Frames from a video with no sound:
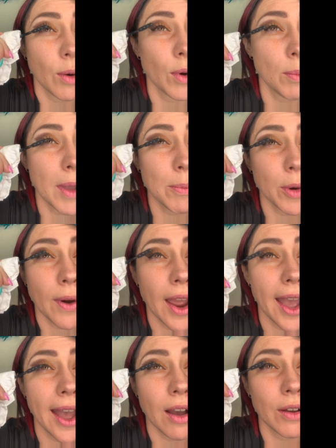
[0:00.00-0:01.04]
Remember
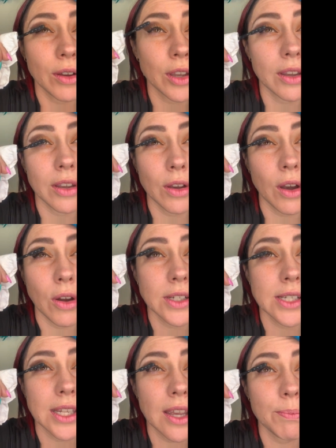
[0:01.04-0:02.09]
our
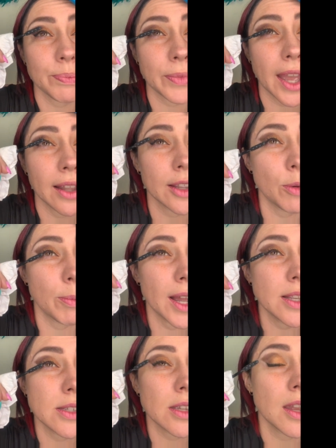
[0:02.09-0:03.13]
cotton tip, our little
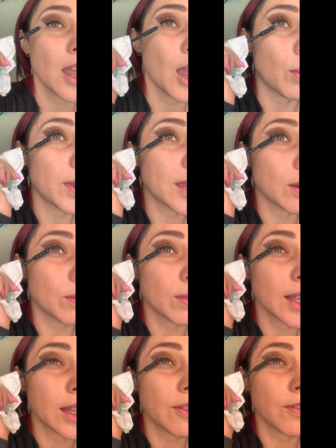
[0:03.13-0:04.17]
buds, we can
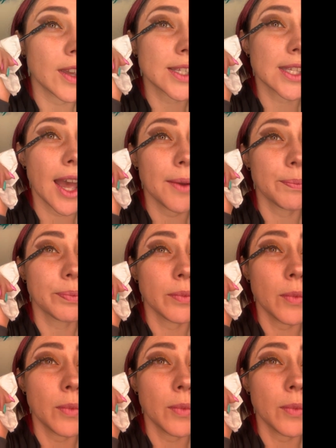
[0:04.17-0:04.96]
really fix that.